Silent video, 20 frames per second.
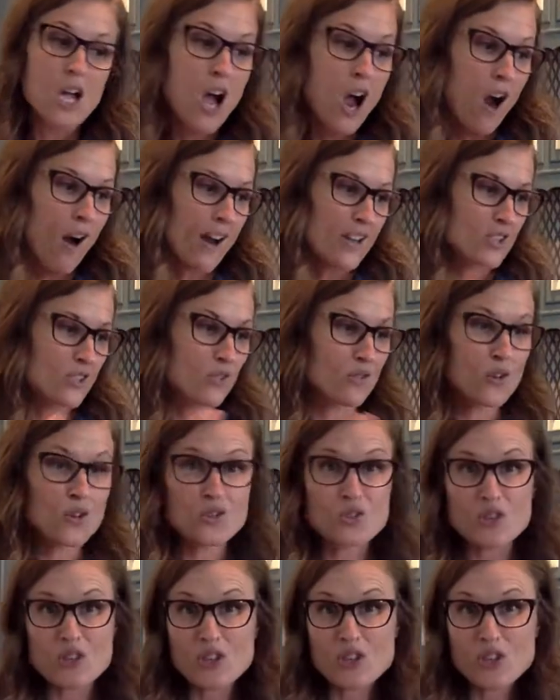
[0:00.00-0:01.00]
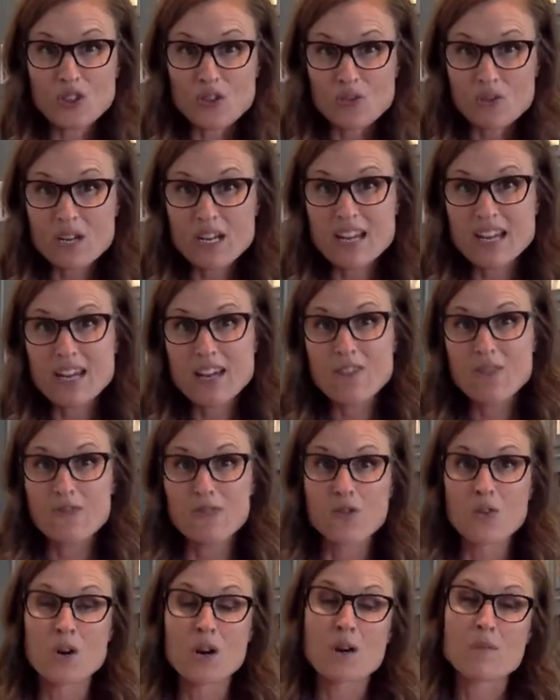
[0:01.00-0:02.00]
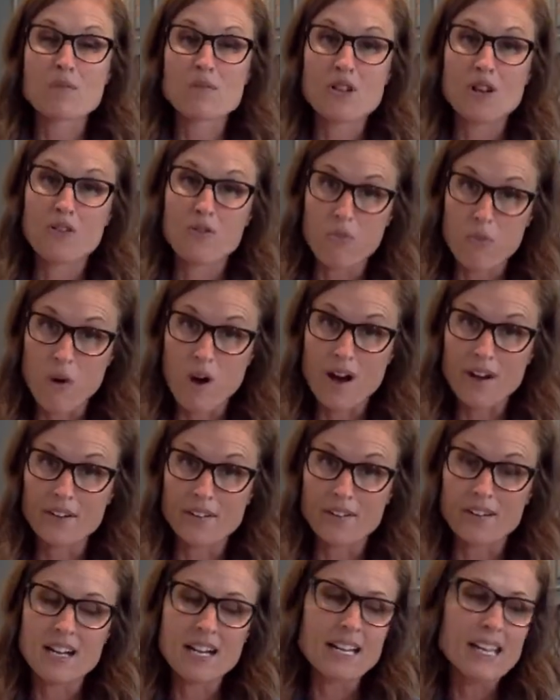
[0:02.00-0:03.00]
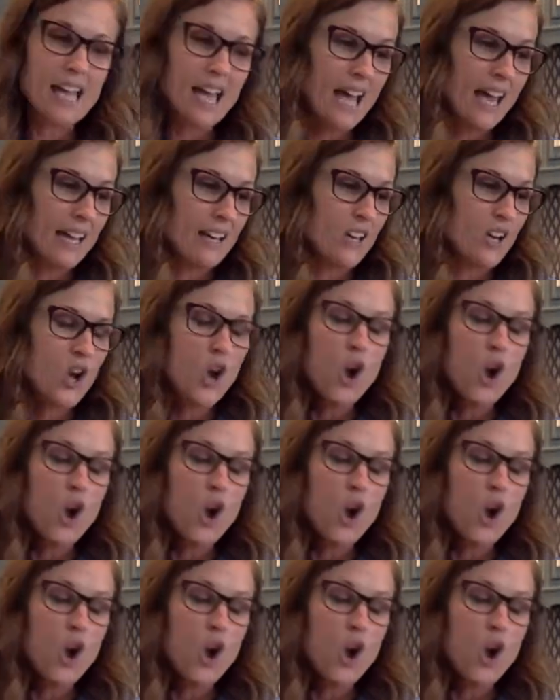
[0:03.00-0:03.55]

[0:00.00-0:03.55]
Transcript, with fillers: All right, so those are the three forms of water. Again,